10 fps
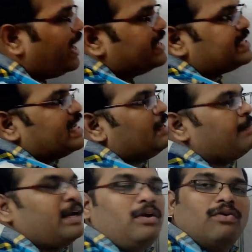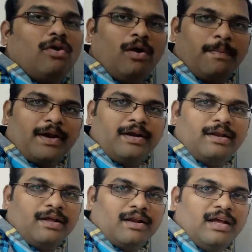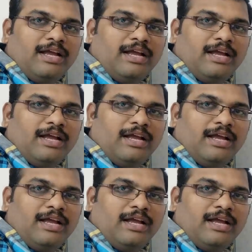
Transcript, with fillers: assignment operator